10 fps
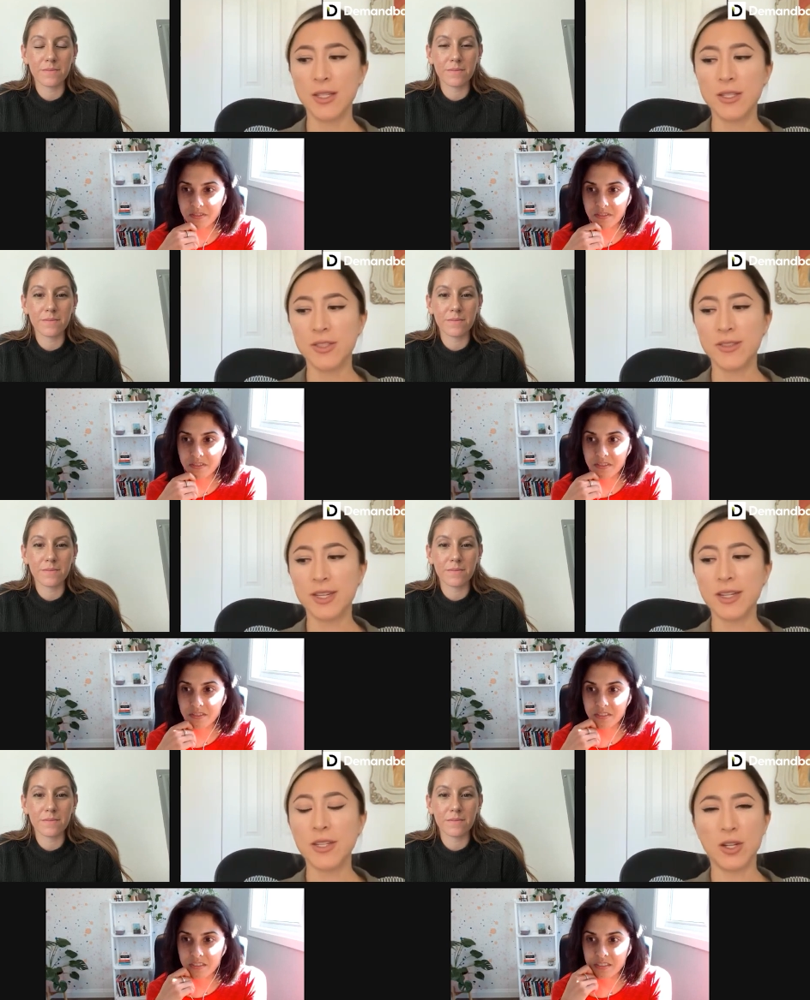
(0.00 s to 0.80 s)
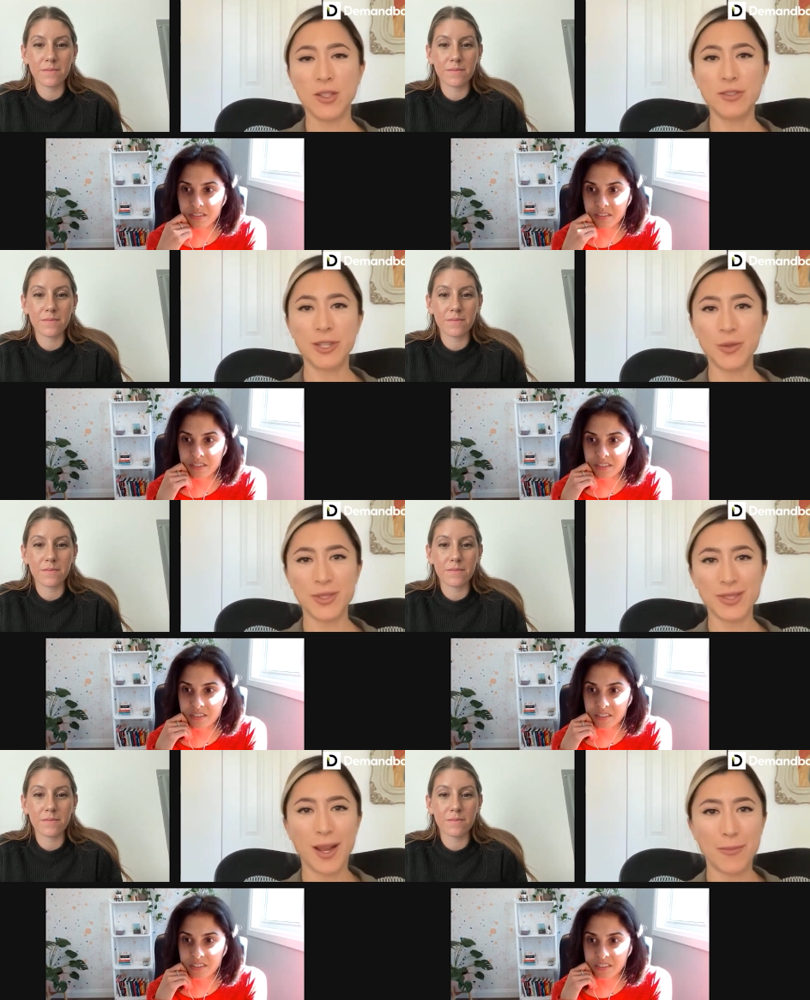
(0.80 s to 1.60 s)
Speaker 1: just acknowledging
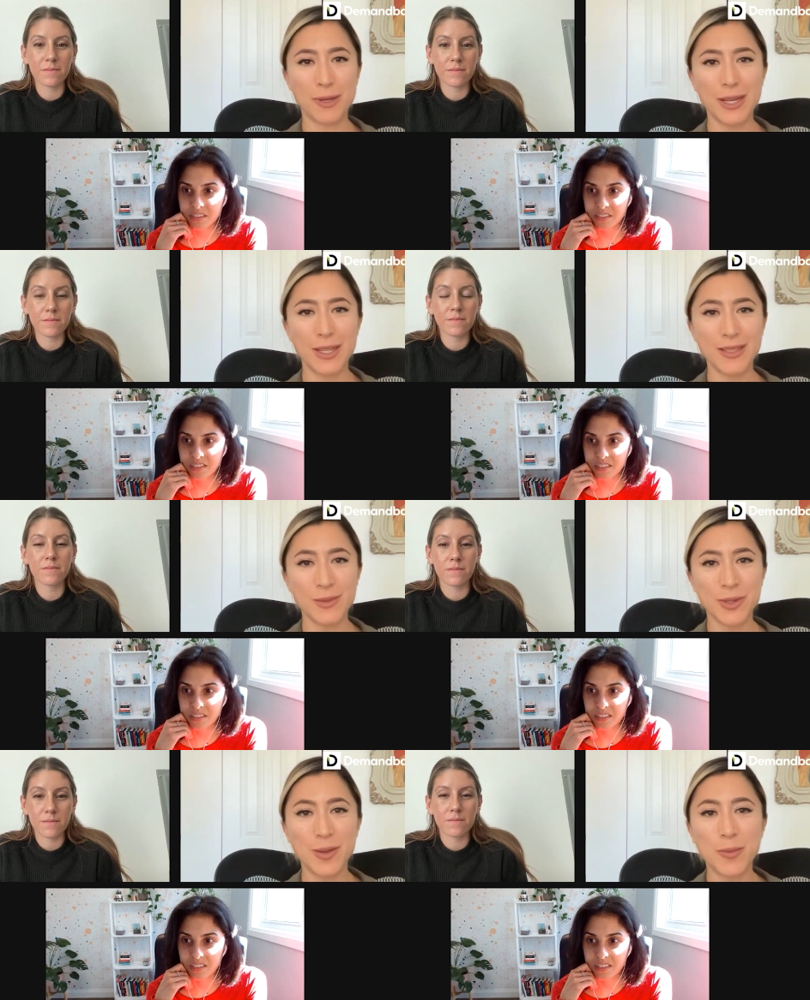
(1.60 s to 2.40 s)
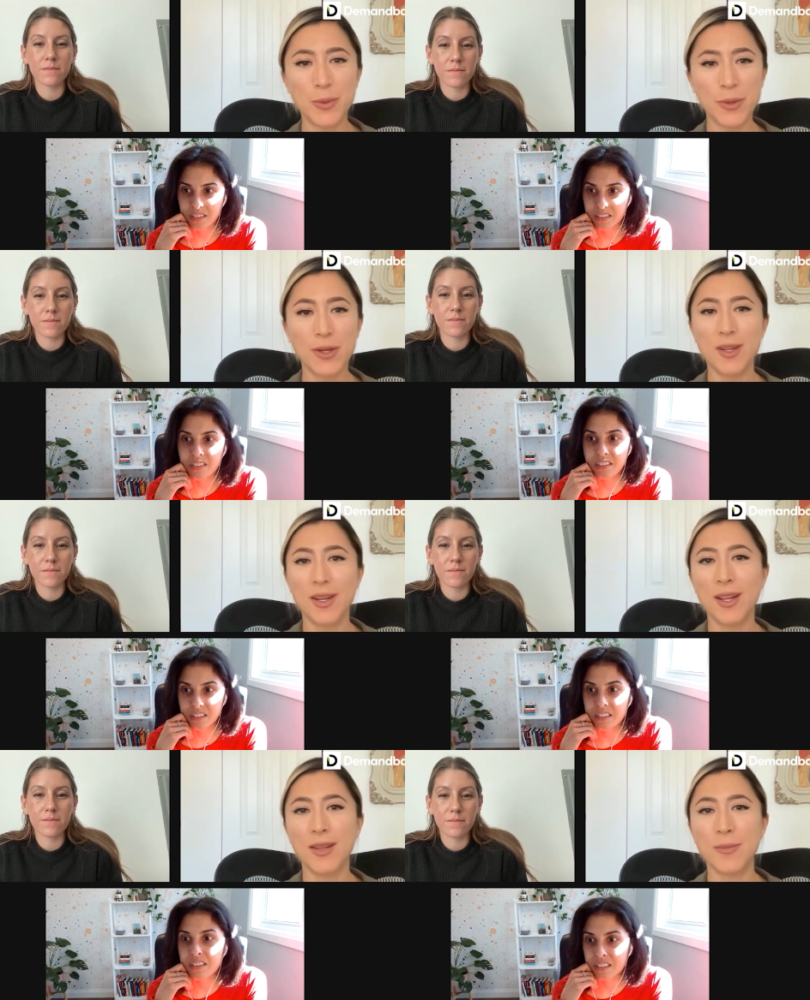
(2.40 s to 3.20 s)
what's happening is really important
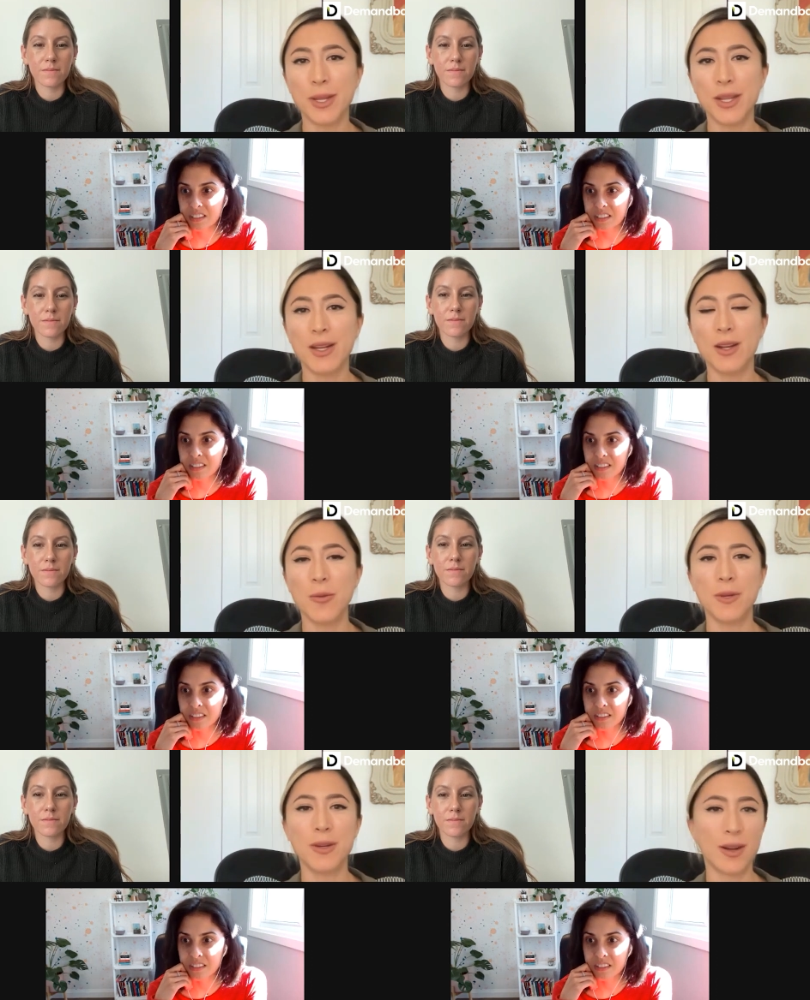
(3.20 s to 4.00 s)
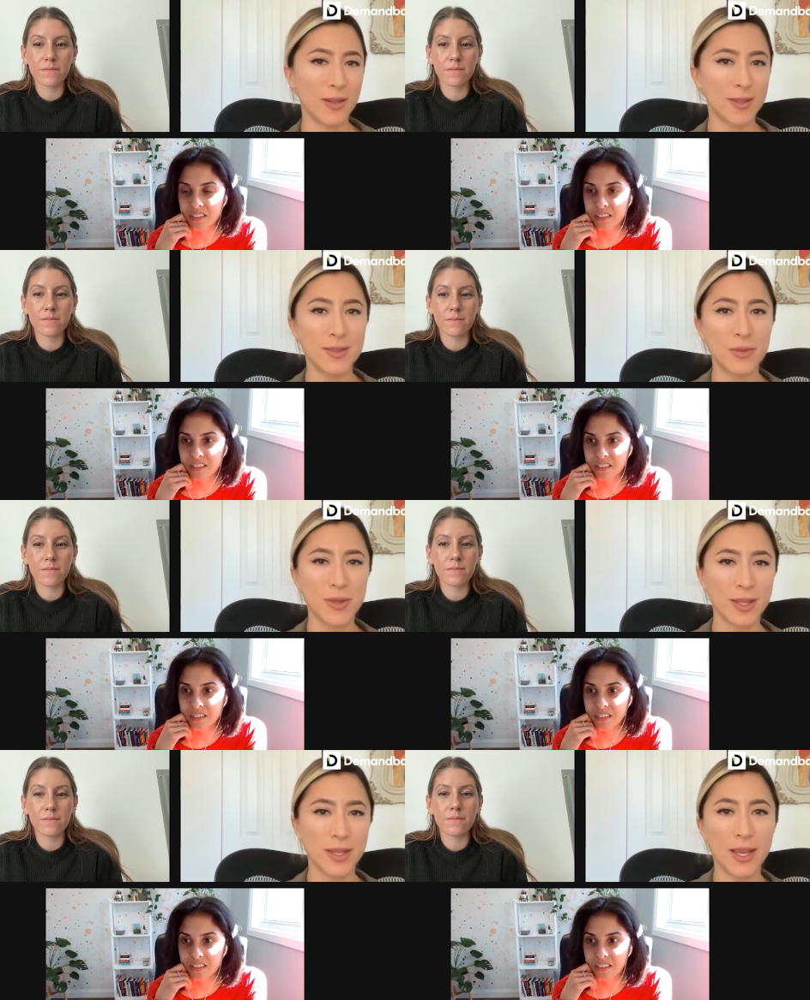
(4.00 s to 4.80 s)
and being open and honest with
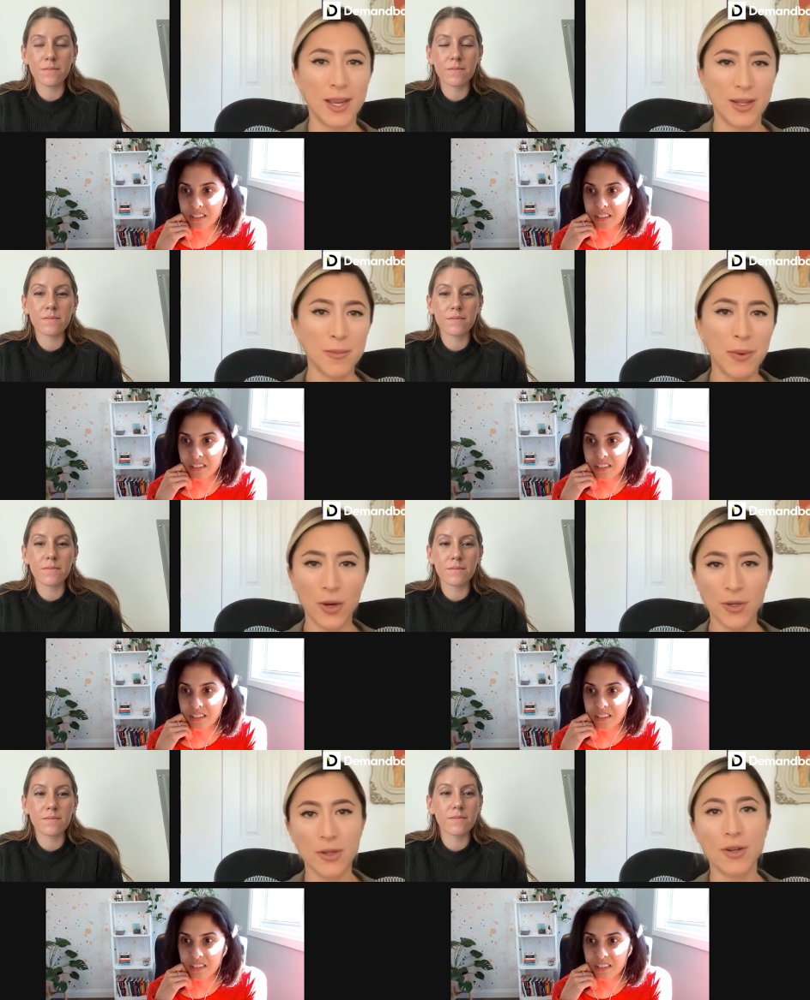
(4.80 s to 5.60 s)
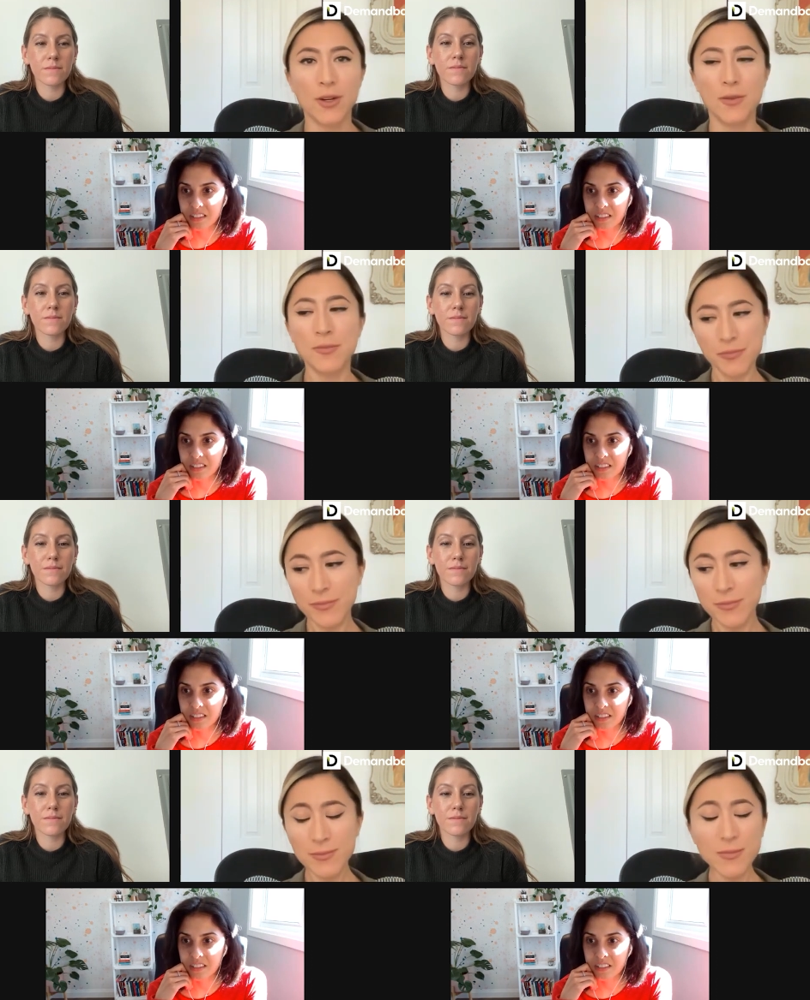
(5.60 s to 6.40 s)
like yeah your partner
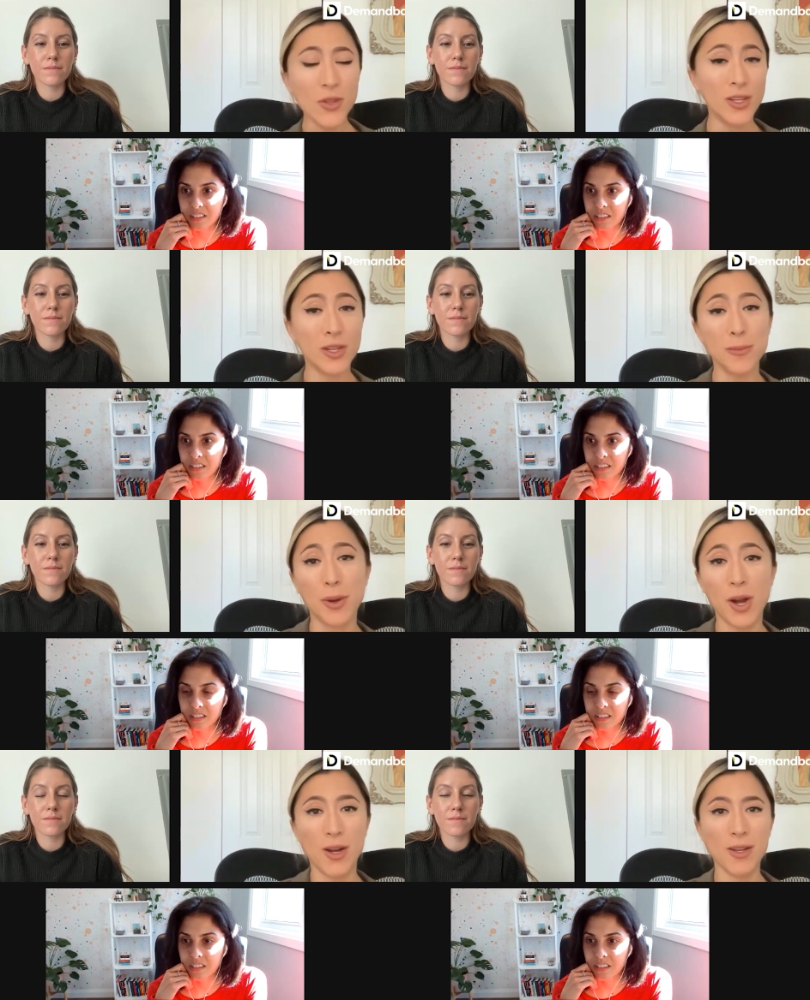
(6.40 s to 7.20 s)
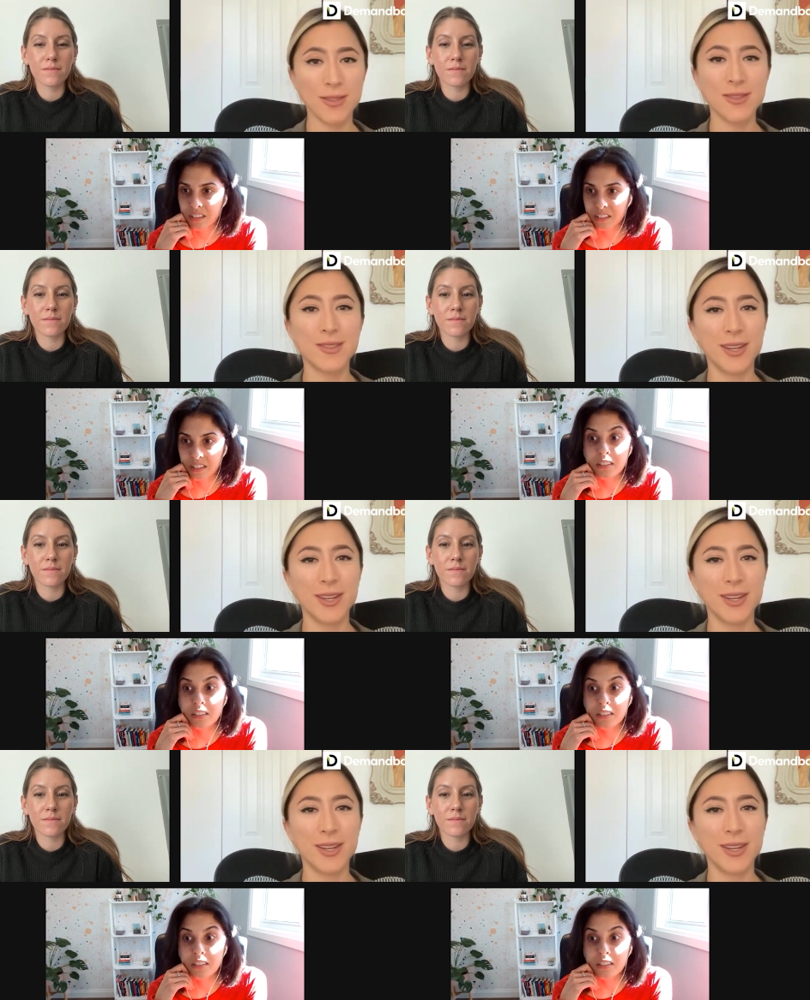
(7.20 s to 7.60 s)
your boss